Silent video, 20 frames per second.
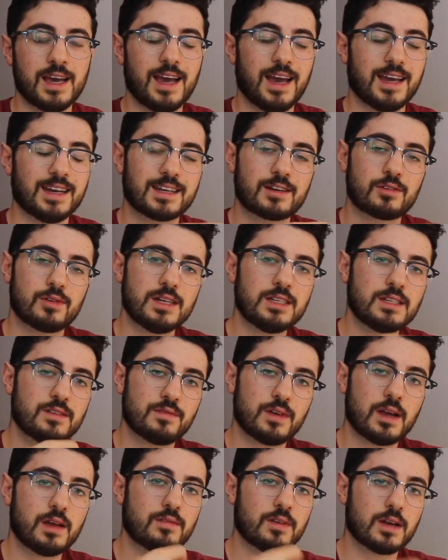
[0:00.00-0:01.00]
and it creates a
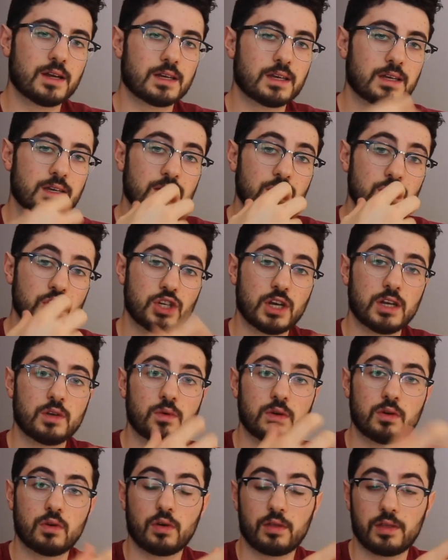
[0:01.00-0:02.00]
very, very
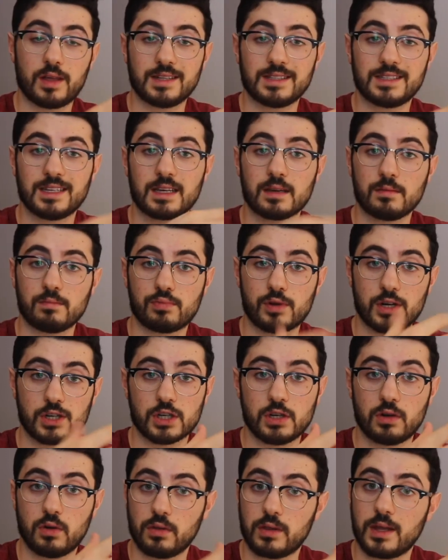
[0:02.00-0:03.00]
genuine and authentic
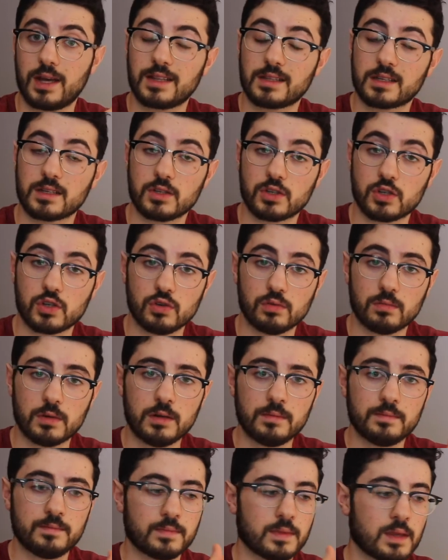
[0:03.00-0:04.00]
impression on the end consumer.